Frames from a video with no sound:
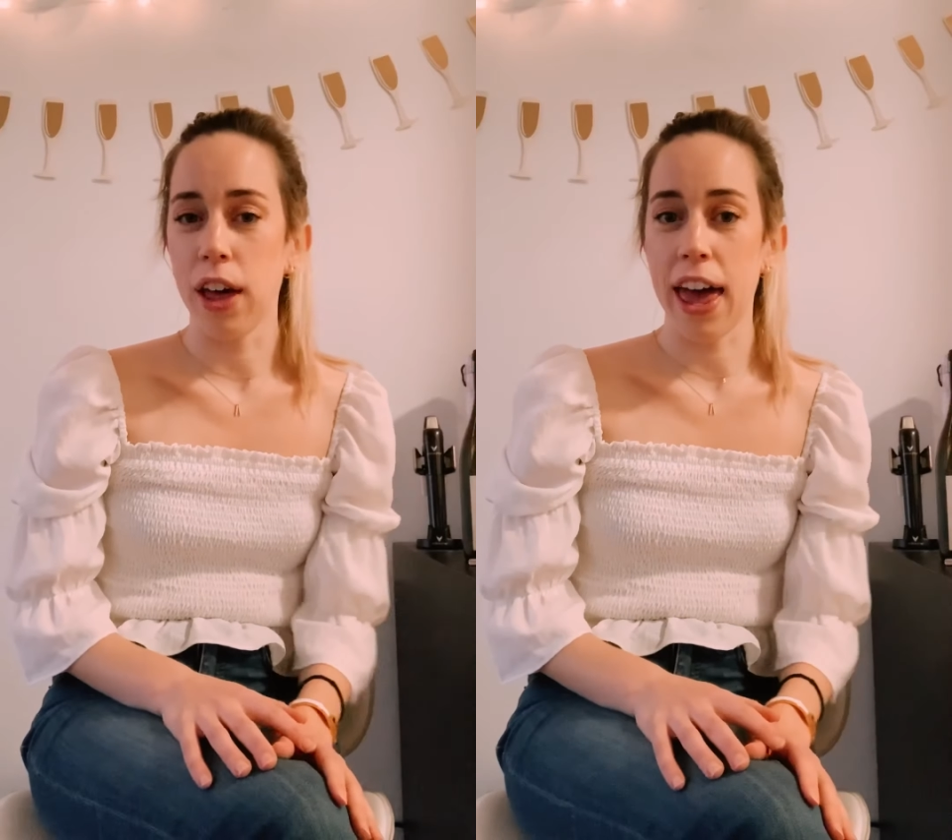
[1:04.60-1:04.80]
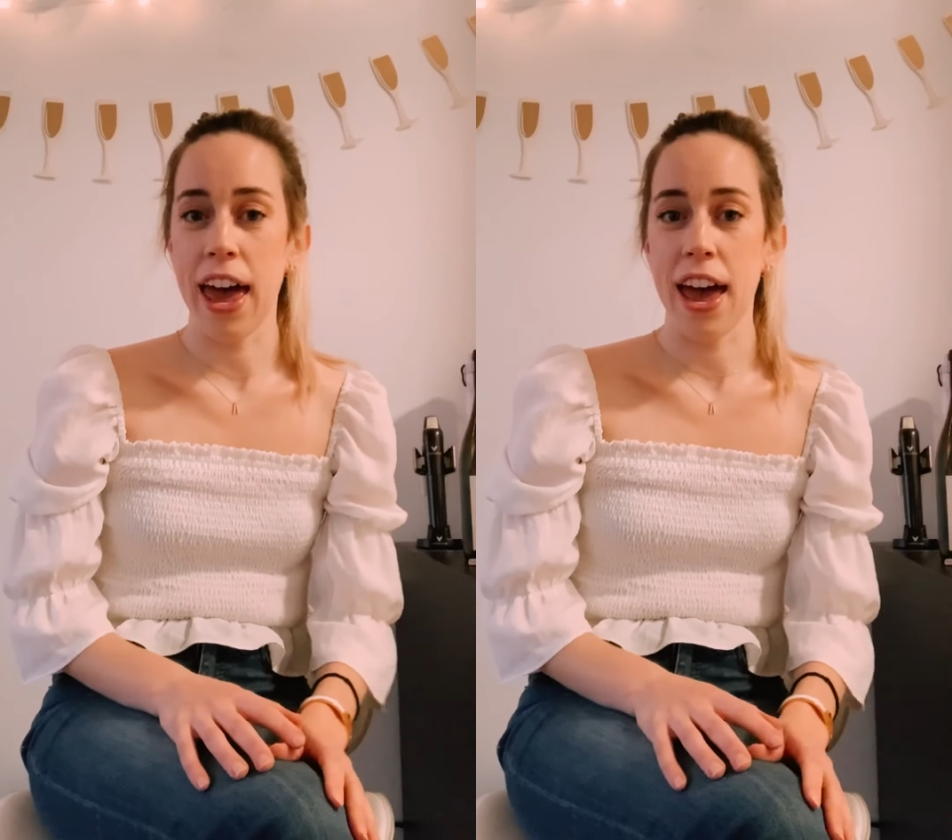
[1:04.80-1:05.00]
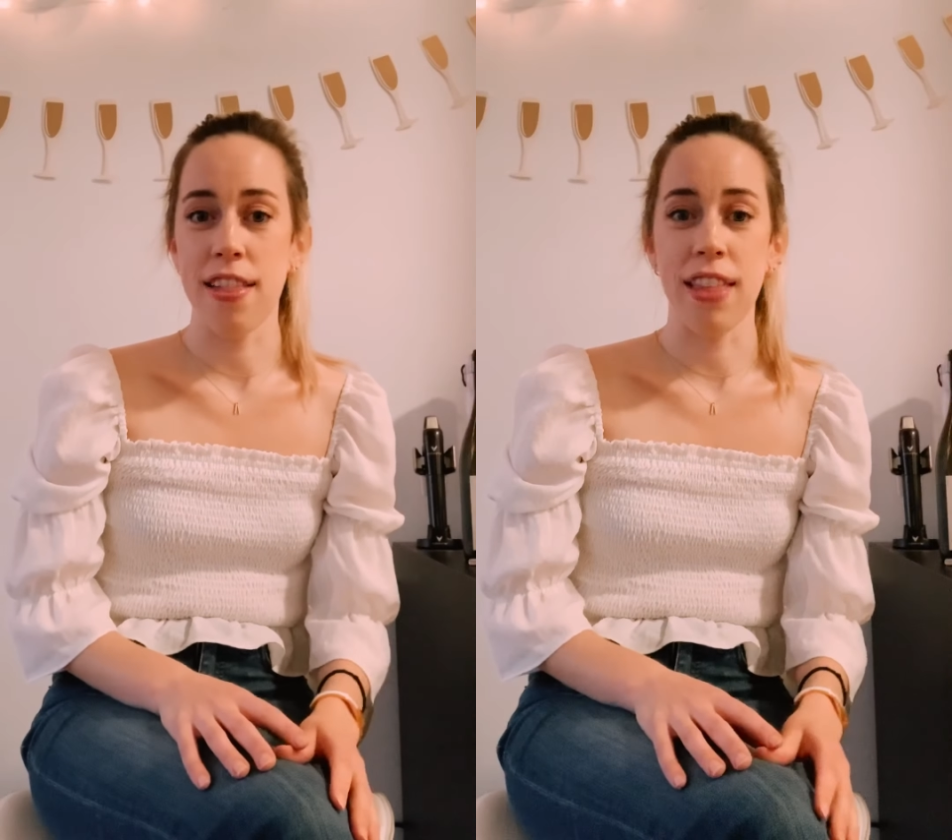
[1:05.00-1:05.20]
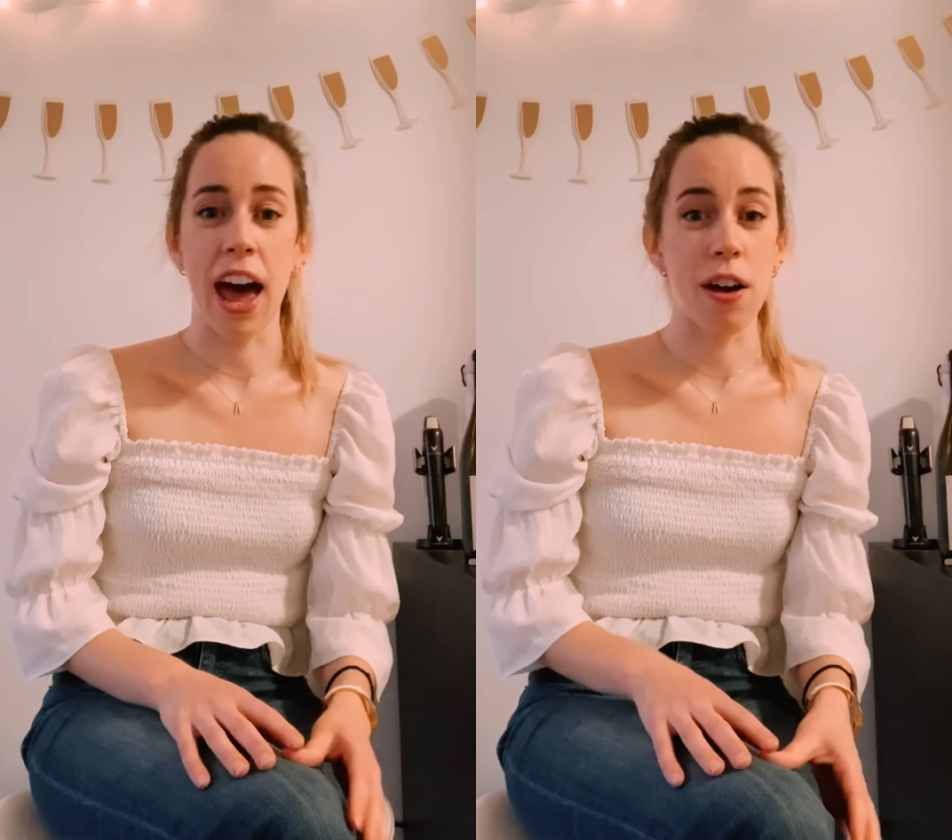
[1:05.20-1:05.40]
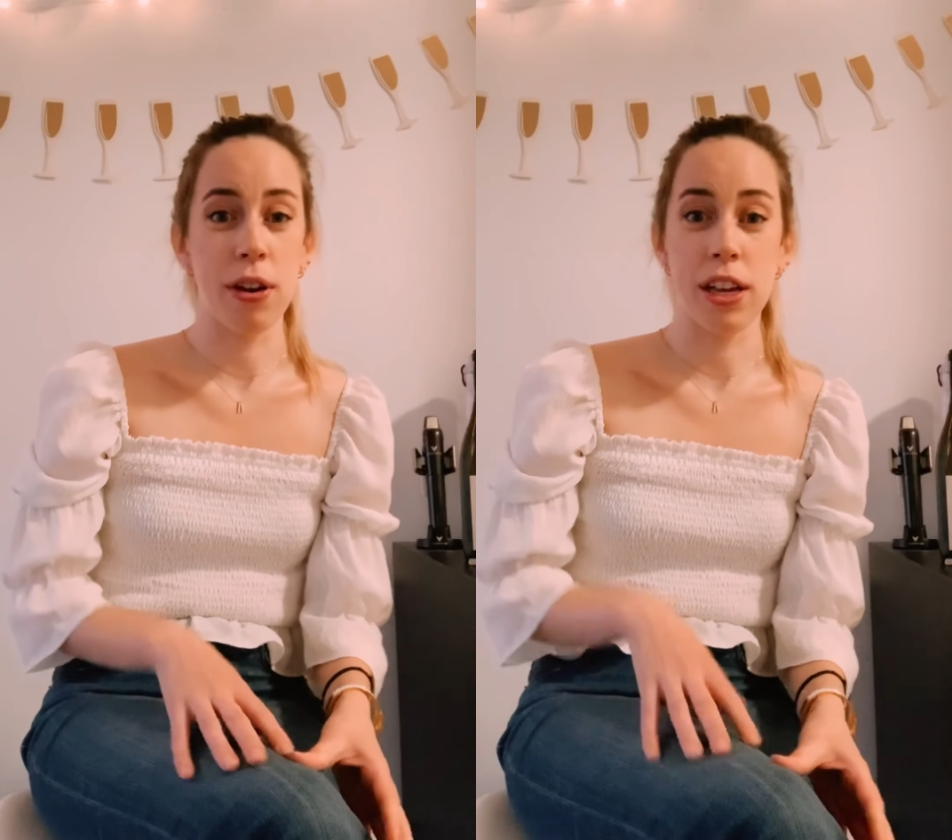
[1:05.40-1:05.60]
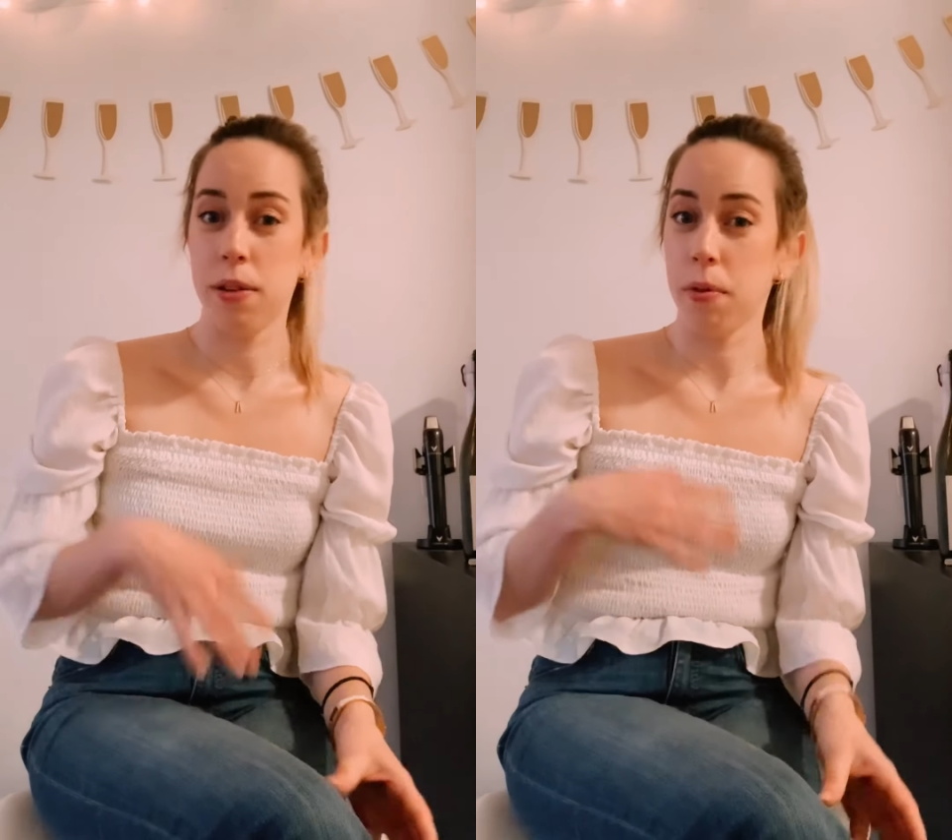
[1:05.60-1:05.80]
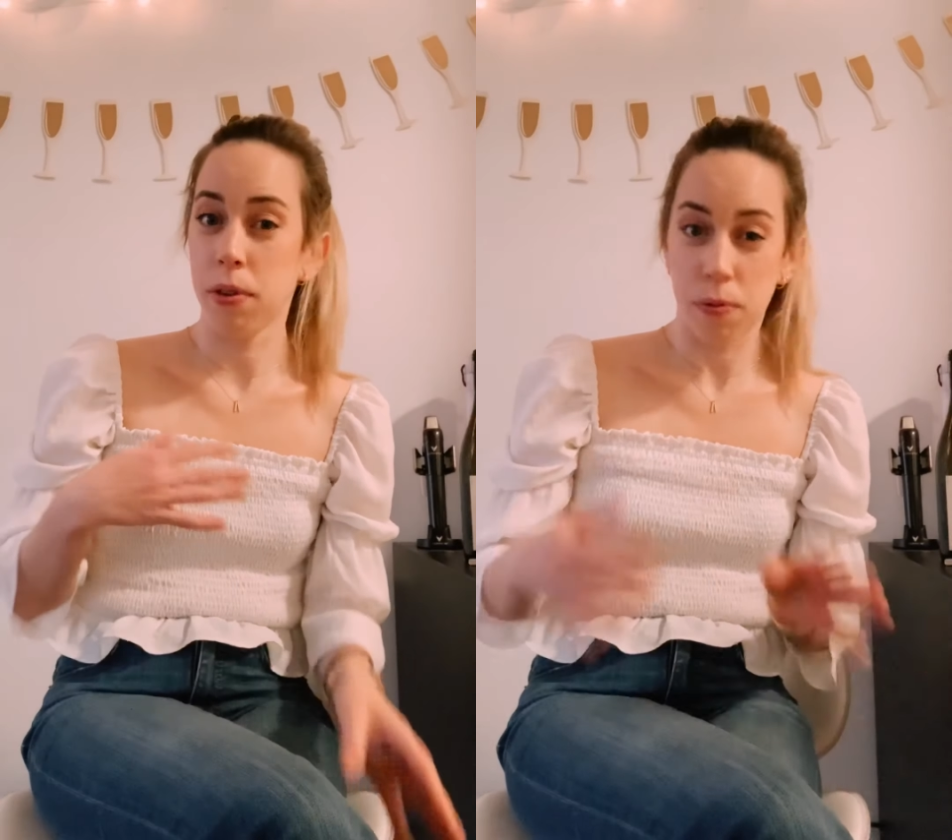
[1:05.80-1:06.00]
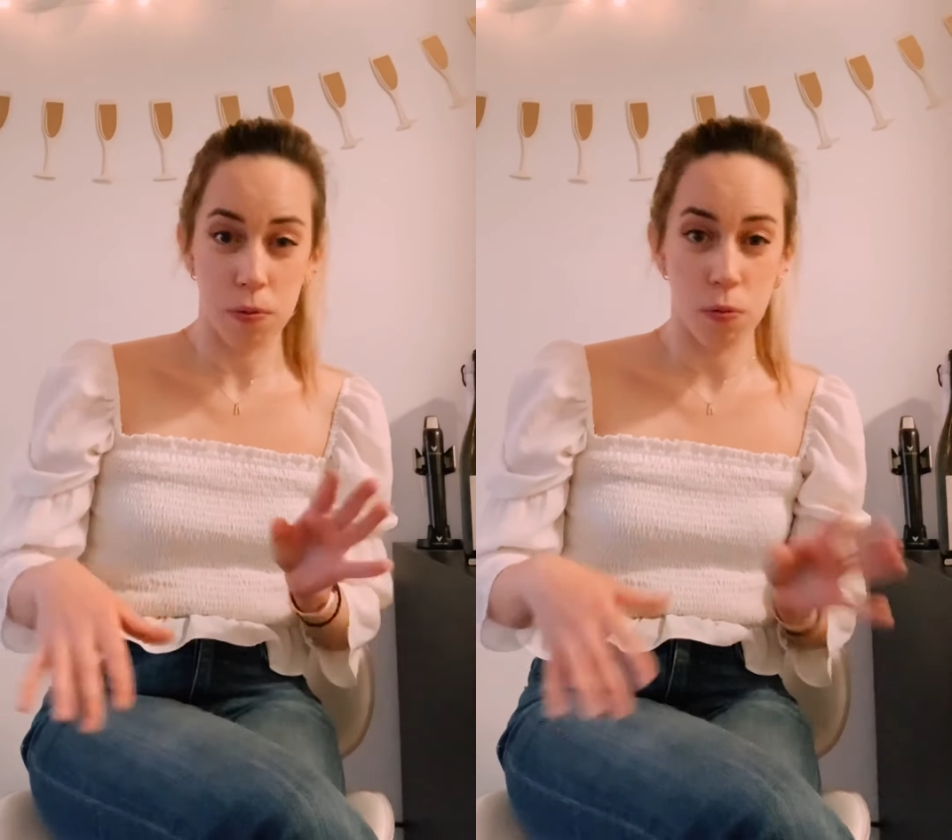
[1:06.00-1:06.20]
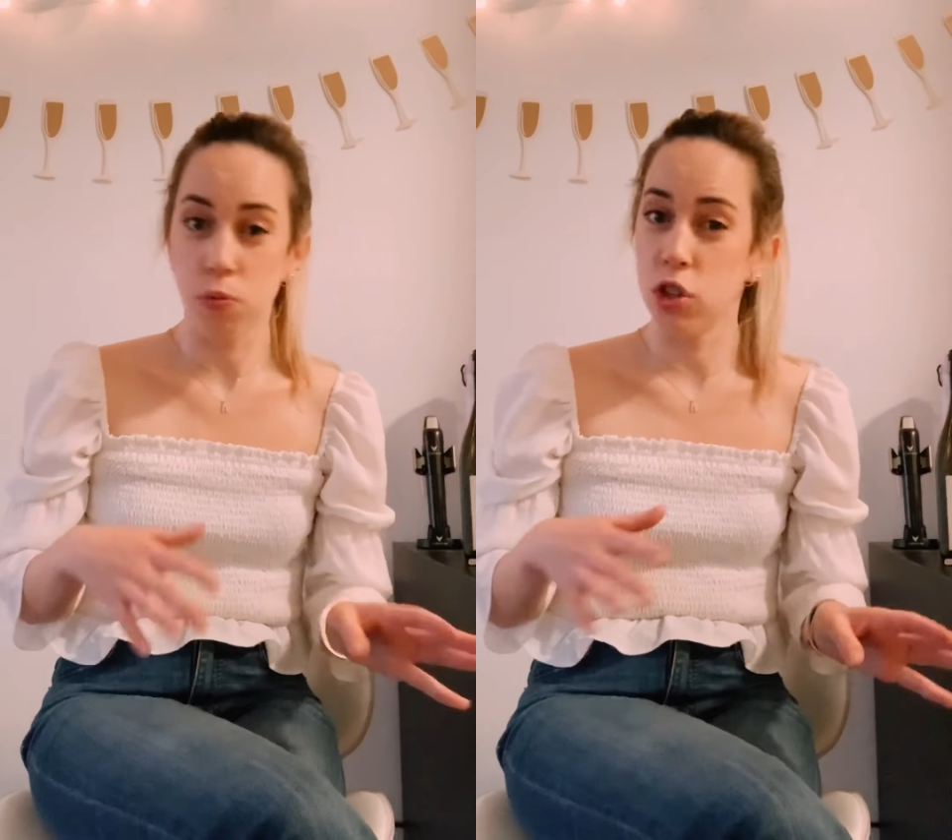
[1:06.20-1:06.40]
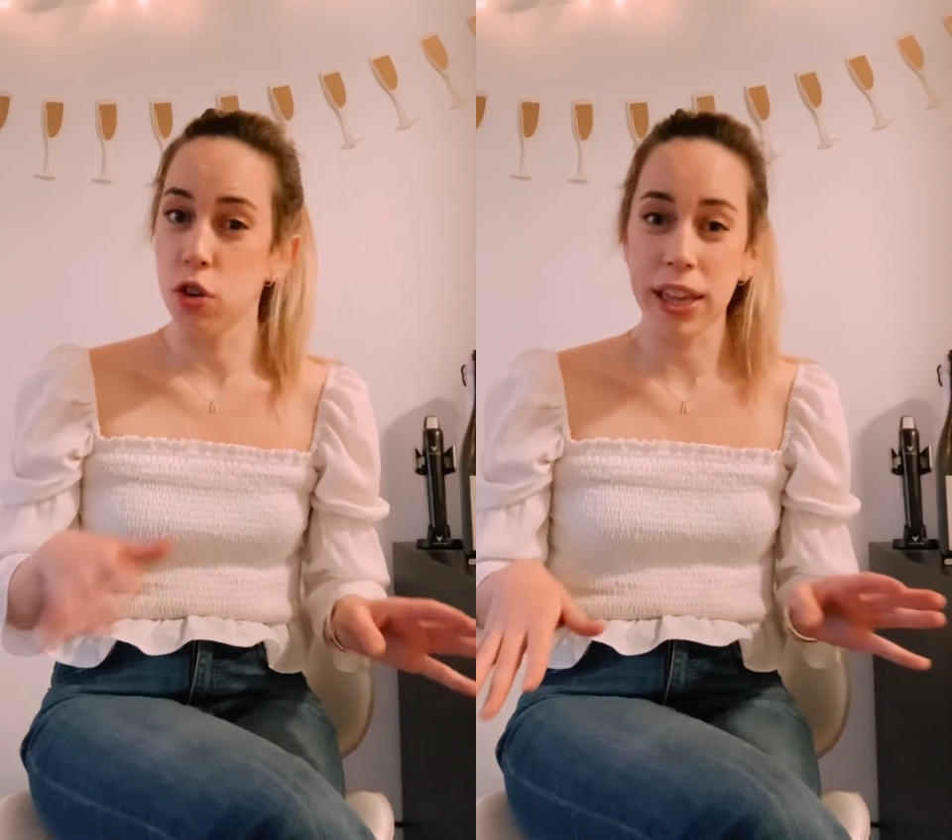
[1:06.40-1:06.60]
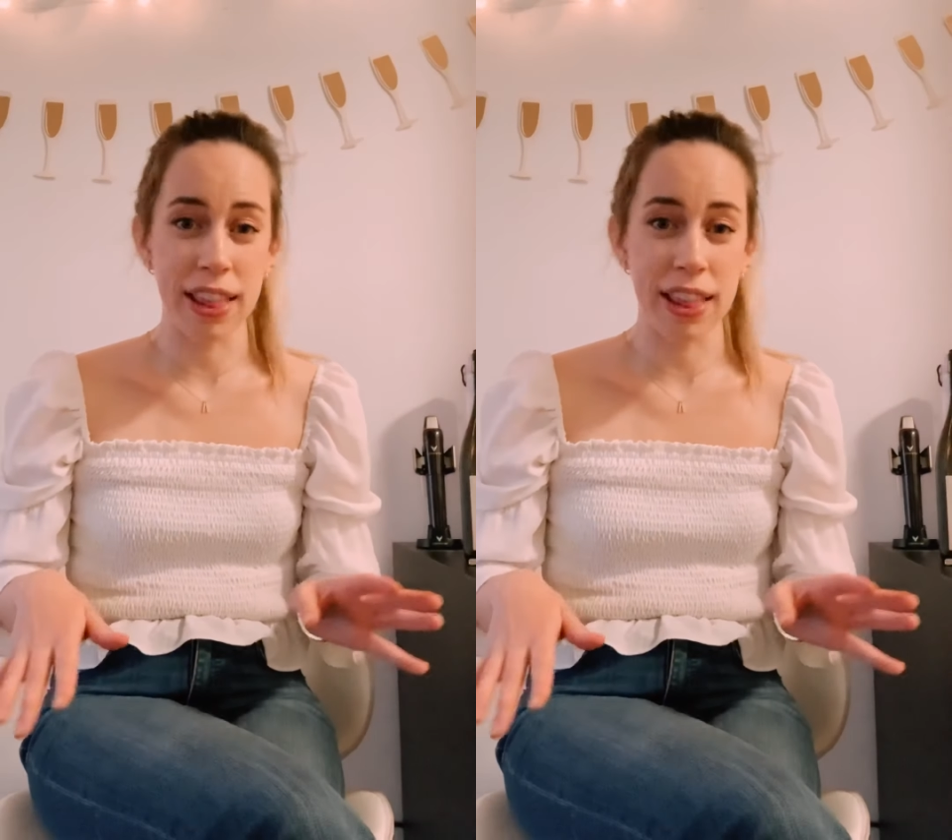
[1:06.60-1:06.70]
and doing